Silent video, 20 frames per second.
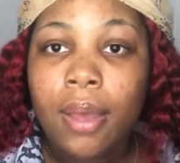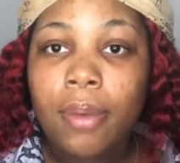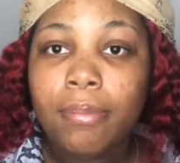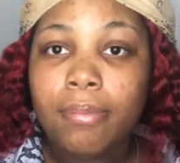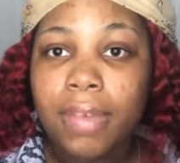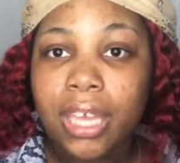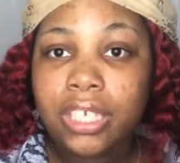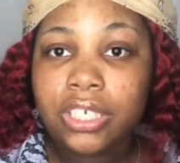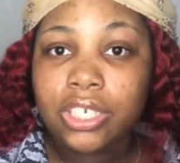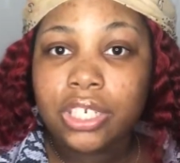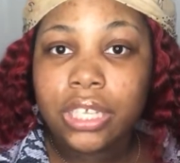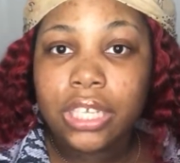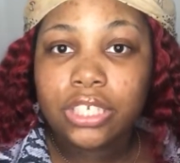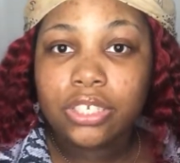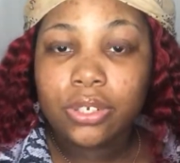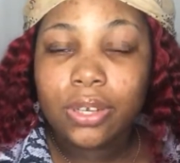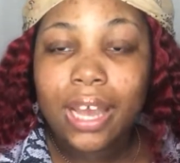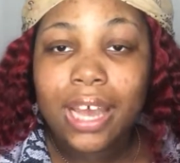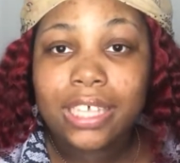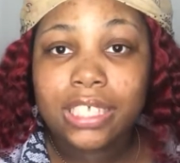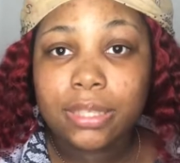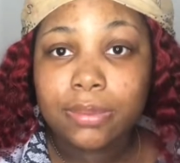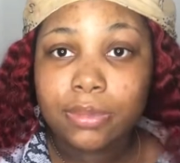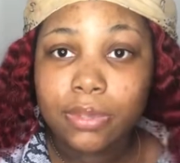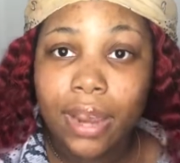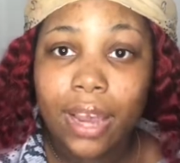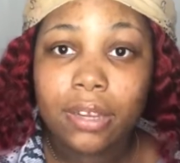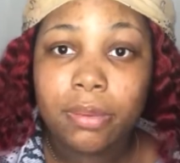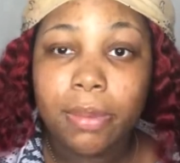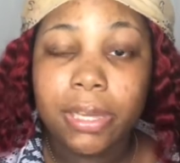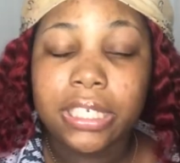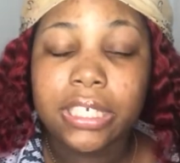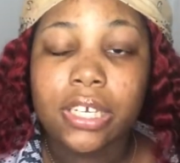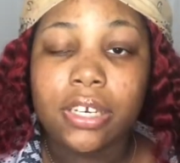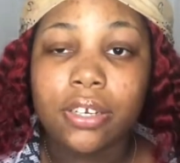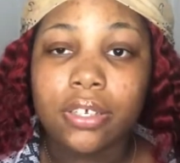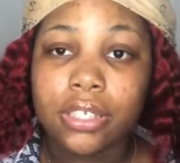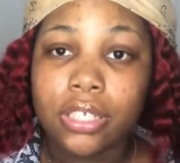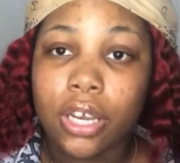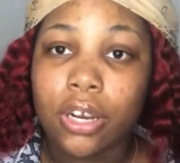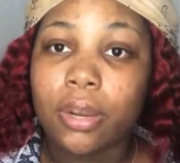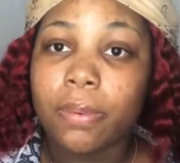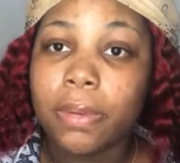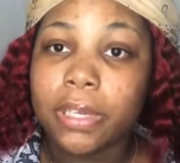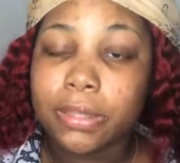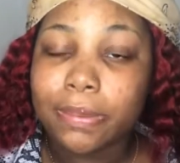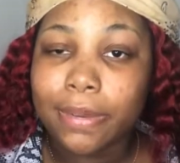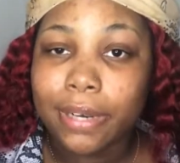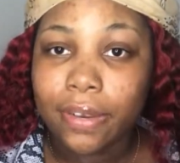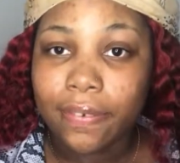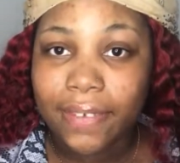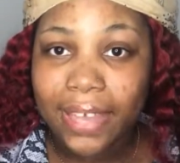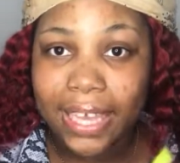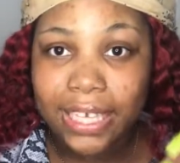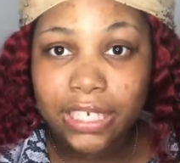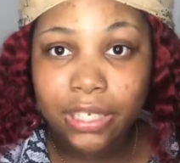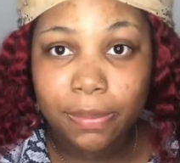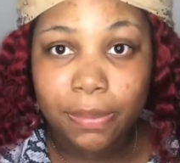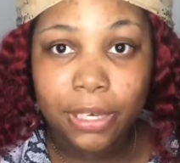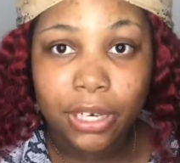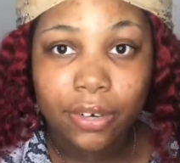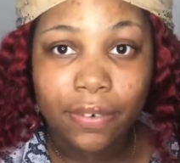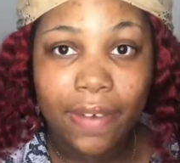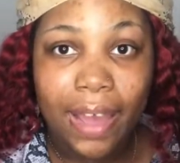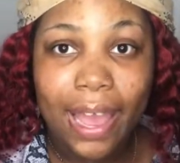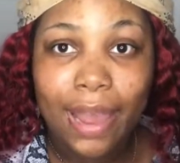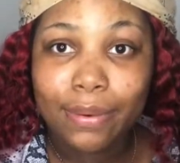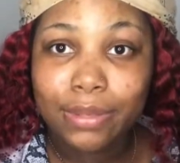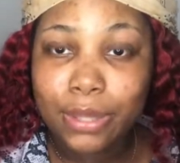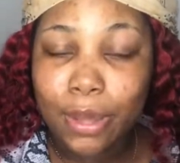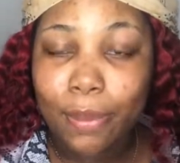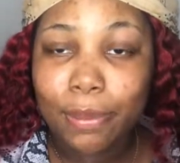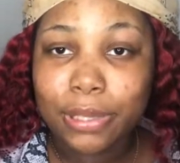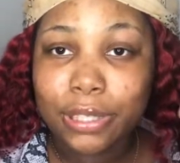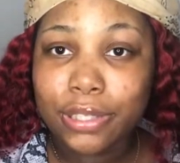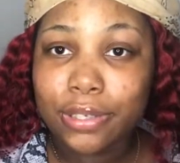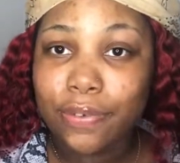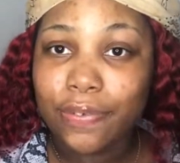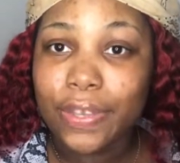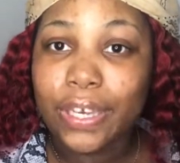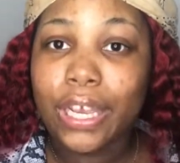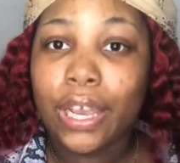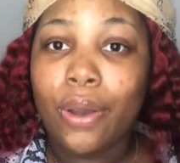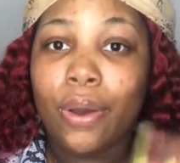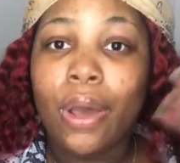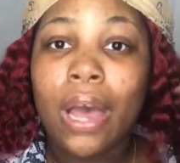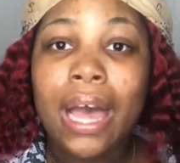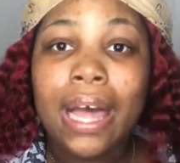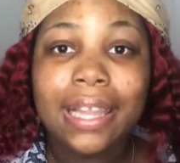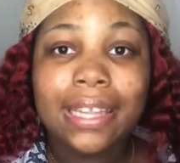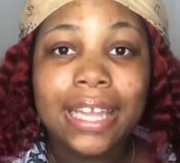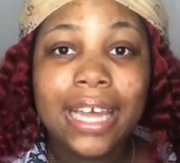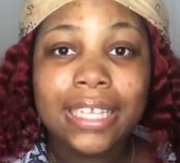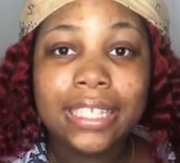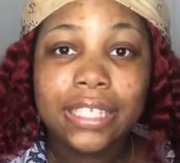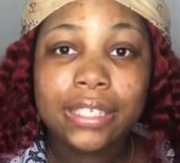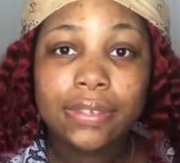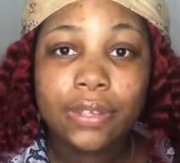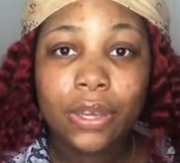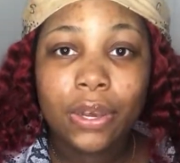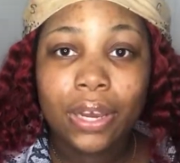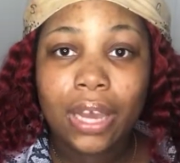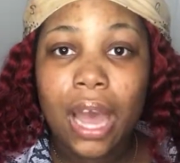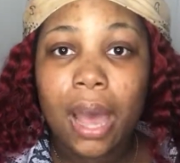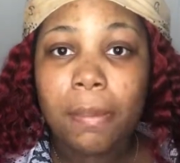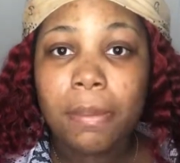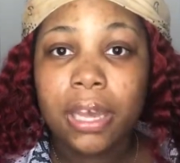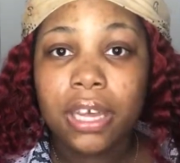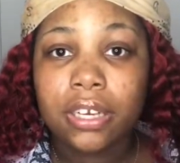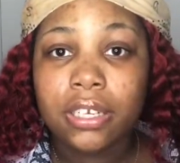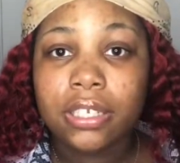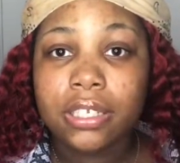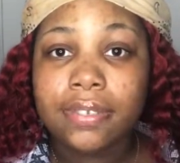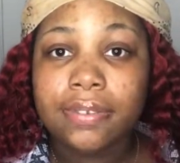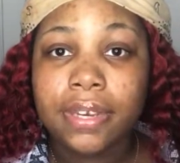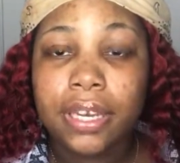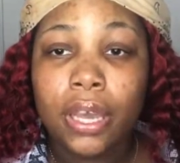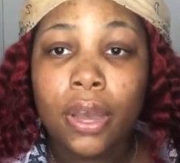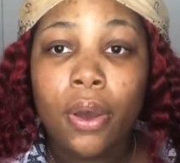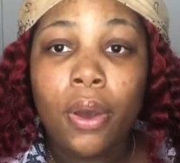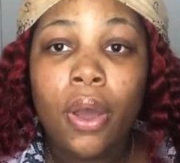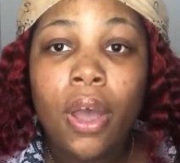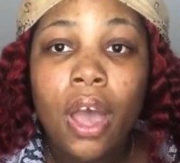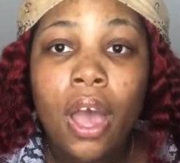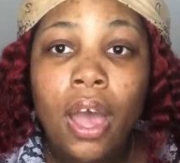Make sure that you guys subscribe to my channel, turn on post notifications to be notified every time I post a new video, like this video, and comment under this video.